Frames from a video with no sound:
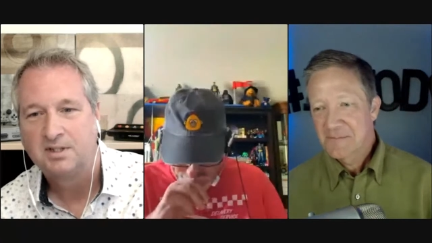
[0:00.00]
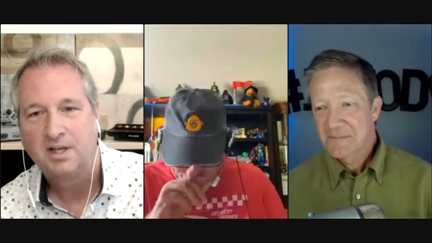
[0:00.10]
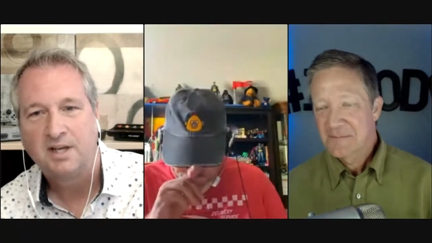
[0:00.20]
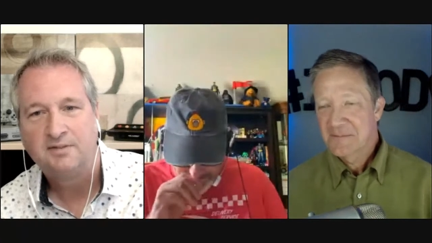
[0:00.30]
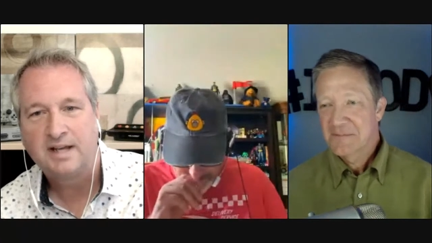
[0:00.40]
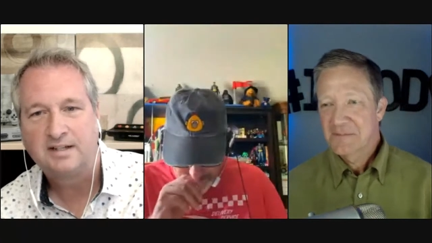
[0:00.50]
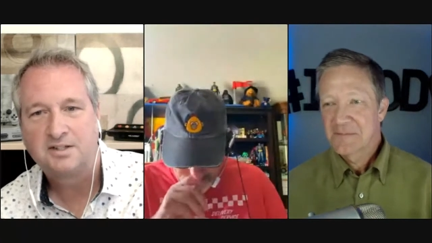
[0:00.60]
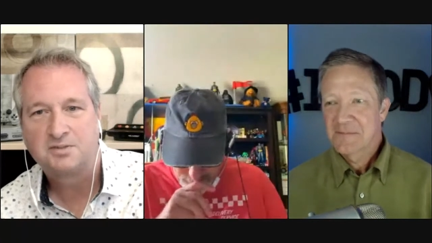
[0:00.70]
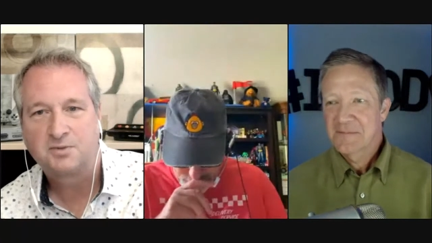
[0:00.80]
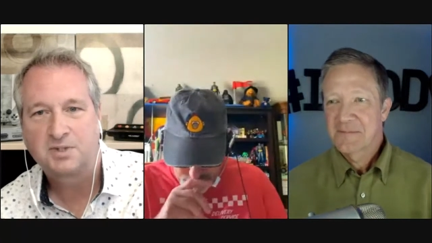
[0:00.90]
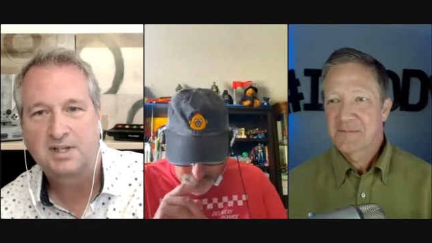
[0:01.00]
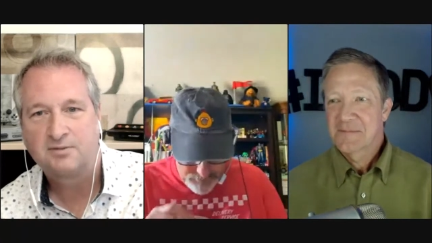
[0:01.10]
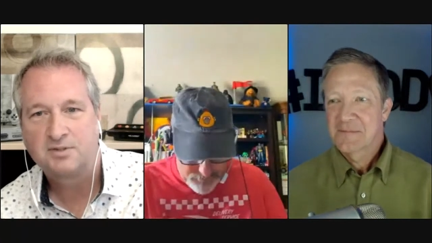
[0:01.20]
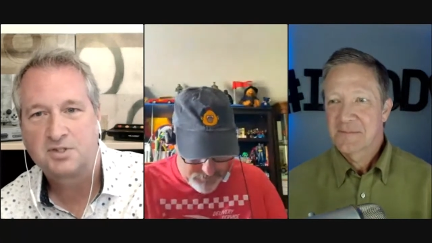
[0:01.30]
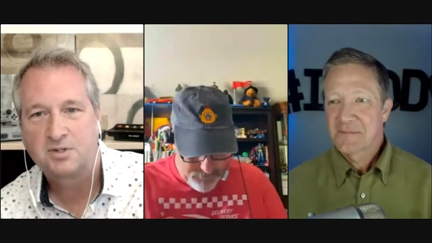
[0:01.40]
Speaker 1: advantage of what Kevin
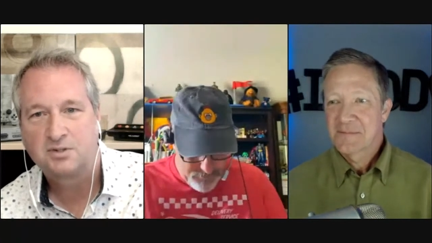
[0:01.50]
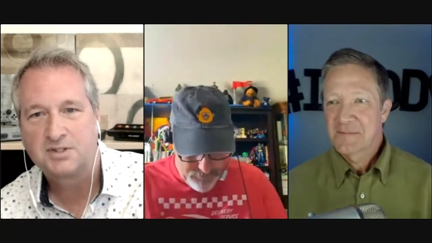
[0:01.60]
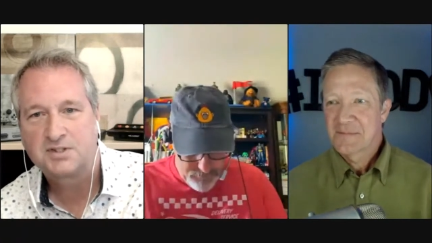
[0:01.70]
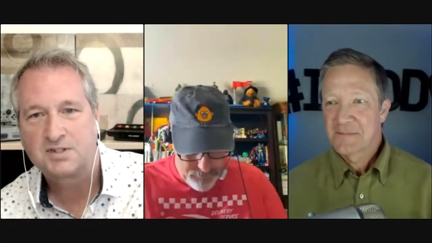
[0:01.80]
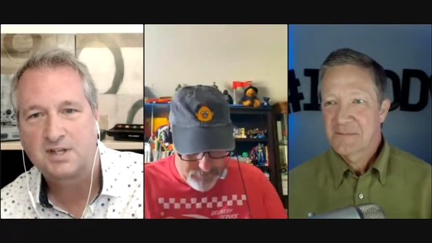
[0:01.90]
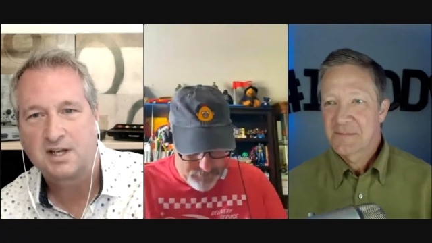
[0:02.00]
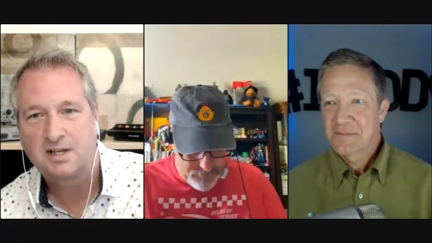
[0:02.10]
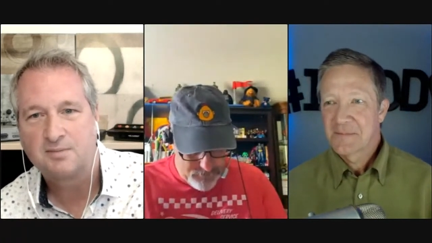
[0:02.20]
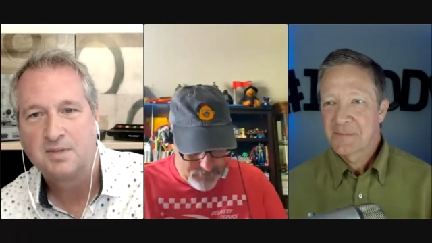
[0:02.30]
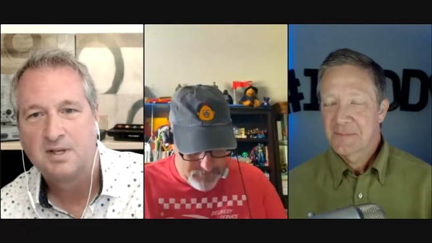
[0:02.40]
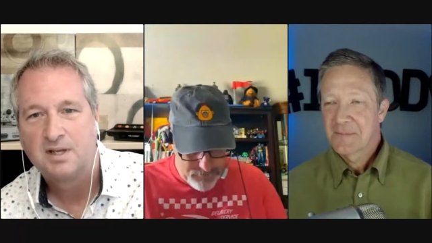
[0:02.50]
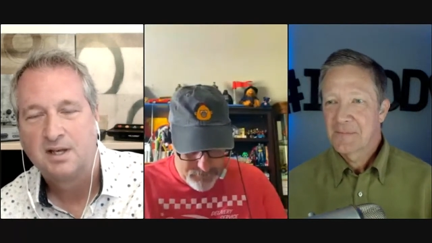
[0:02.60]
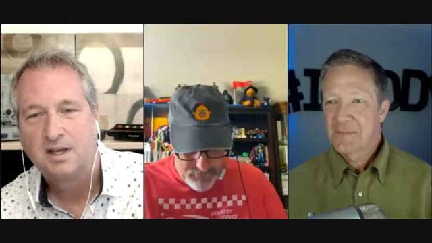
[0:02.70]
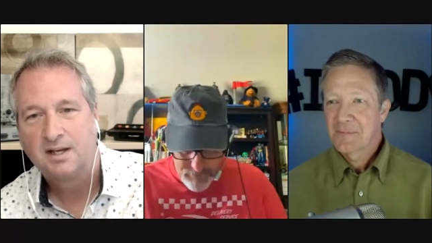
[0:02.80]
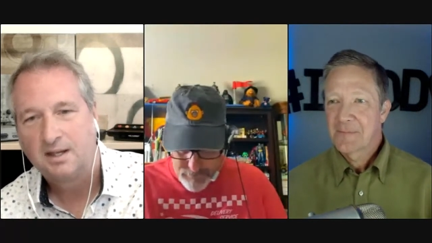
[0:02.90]
showed us. Um,
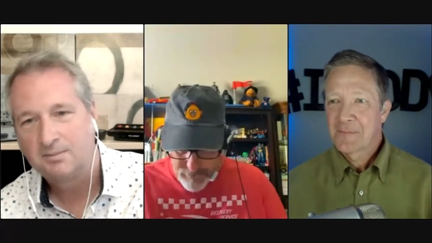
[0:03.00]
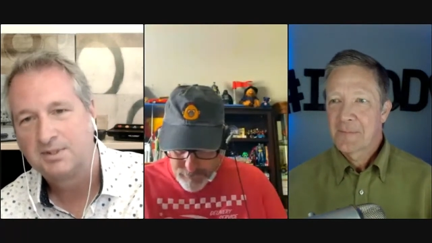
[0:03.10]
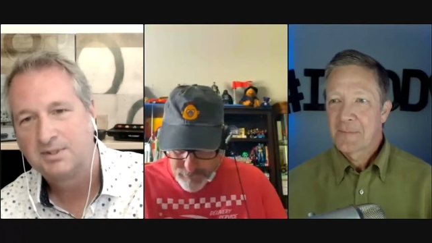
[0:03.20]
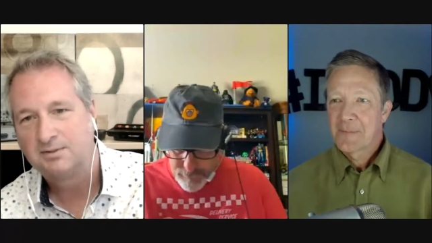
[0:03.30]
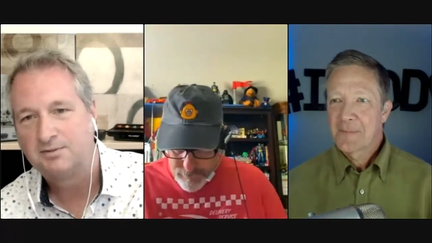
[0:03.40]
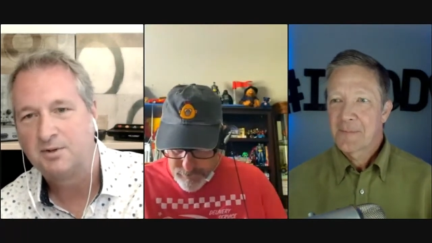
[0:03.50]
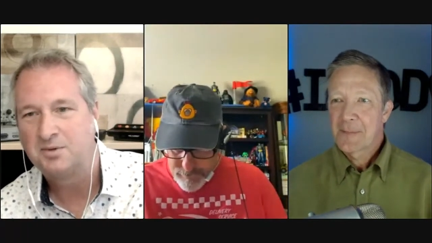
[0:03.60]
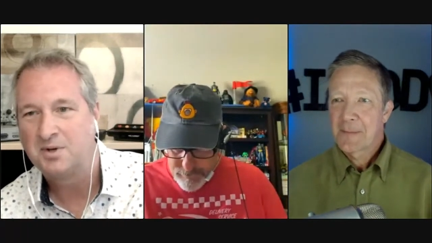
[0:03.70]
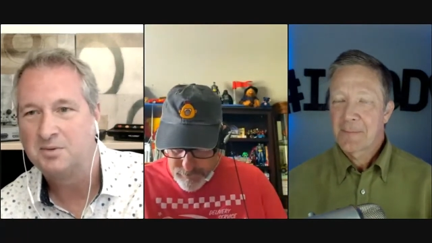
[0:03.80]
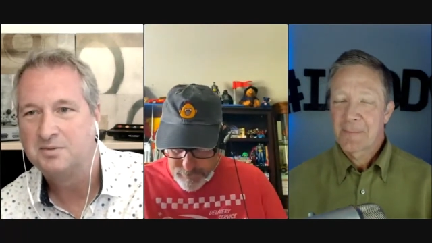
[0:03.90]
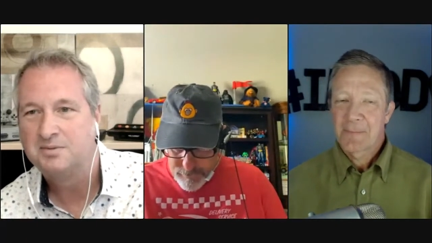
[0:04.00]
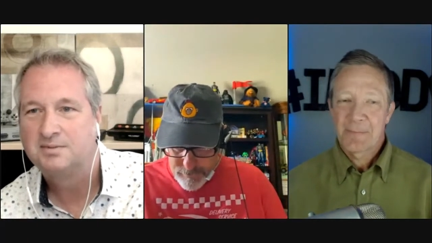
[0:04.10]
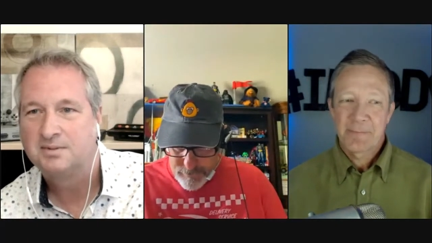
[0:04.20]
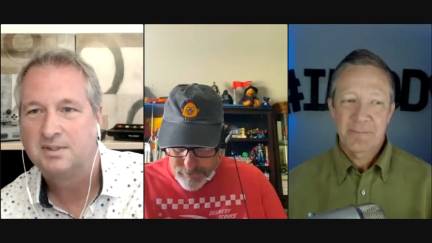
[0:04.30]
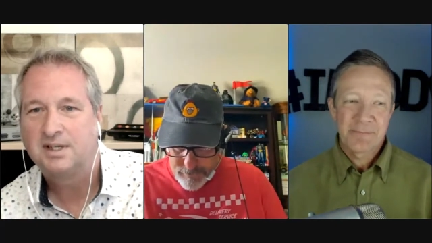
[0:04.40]
and I'm going to vote no.
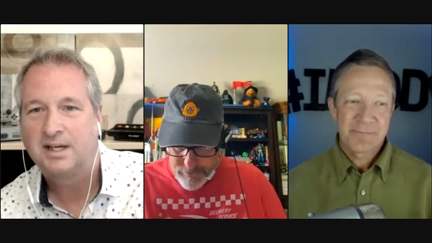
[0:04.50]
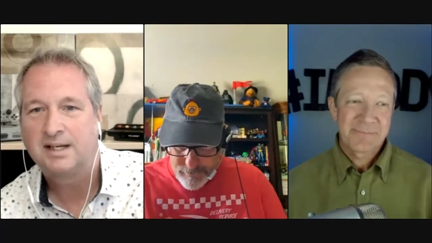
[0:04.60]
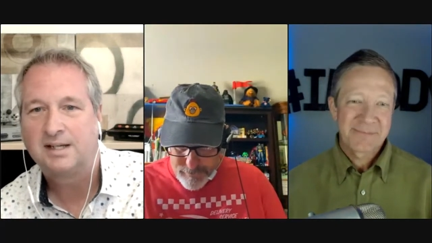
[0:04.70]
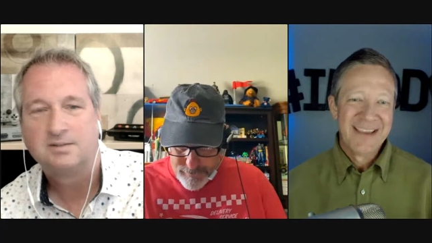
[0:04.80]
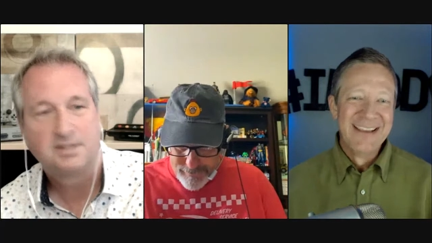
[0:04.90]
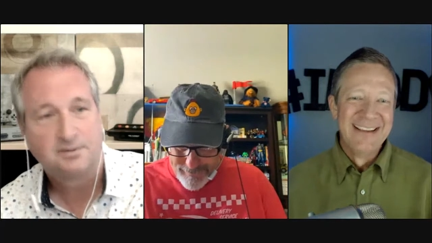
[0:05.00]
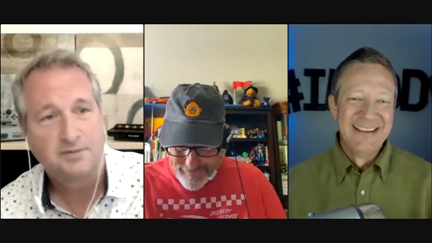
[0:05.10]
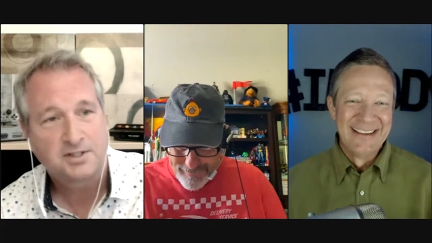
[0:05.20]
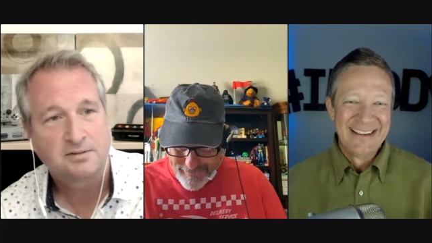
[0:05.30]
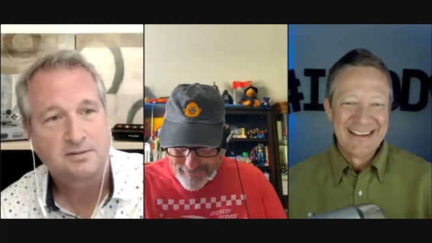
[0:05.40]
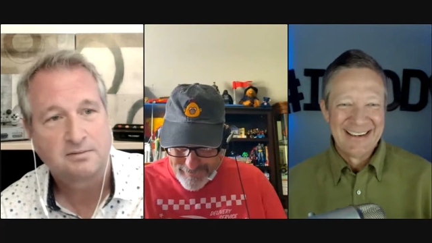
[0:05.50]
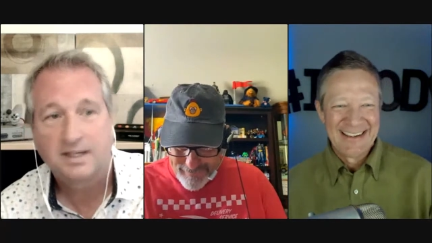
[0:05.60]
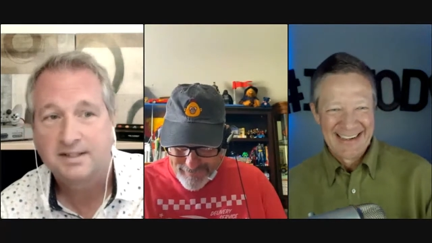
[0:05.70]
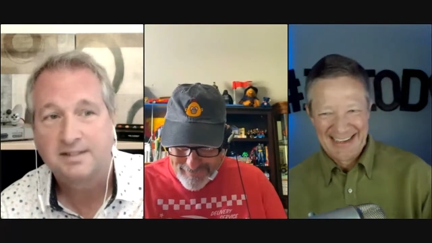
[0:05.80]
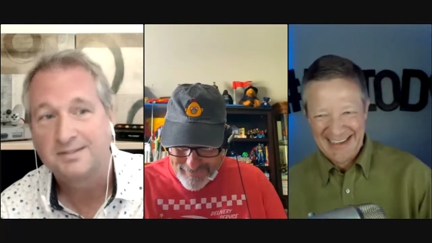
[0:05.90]
I, I think I,
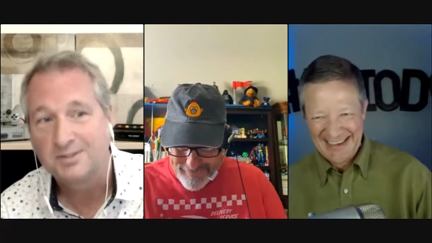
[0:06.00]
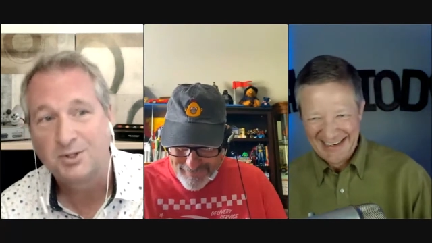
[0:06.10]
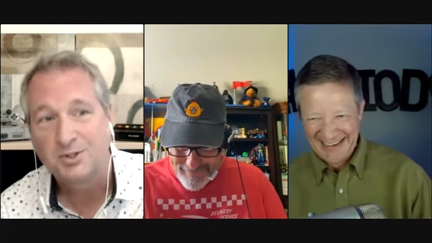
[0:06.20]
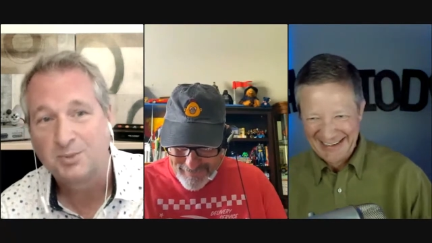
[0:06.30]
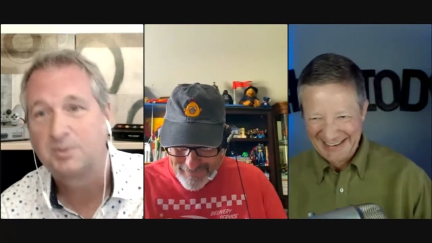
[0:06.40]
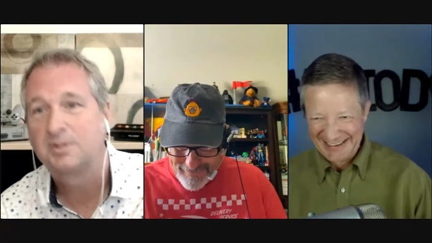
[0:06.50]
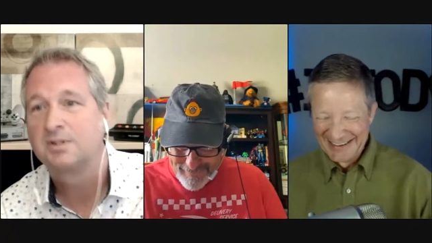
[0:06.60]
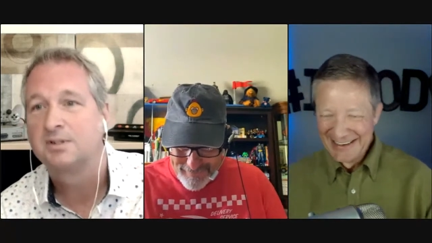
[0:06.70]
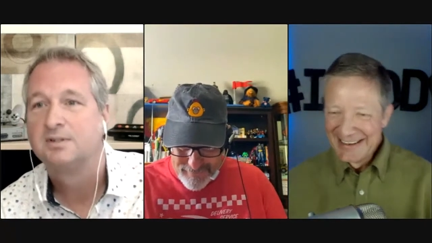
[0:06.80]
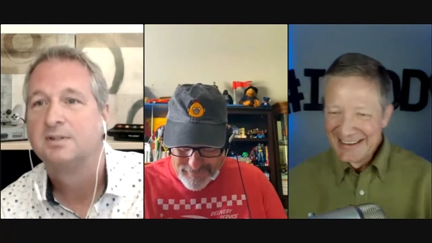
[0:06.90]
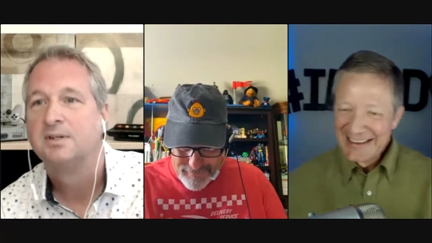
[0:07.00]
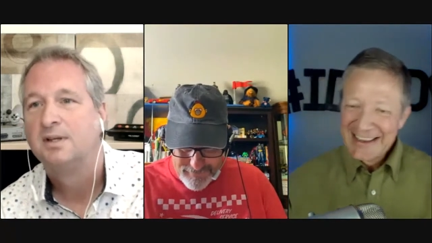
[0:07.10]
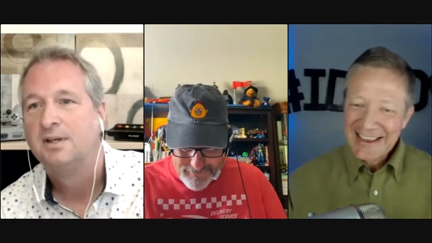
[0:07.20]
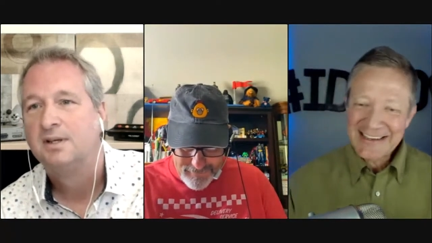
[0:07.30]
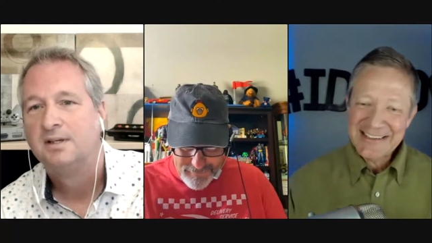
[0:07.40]
I didn't do the homework.
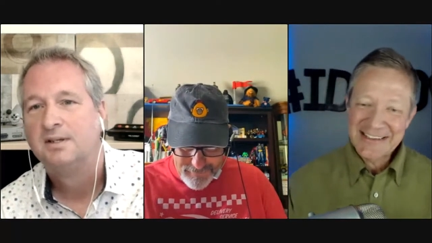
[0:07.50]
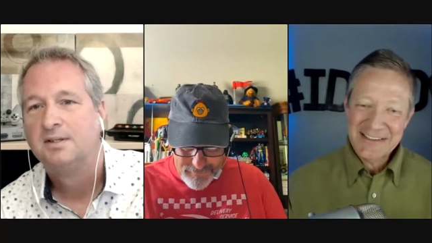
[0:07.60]
Speaker 2: I didn't do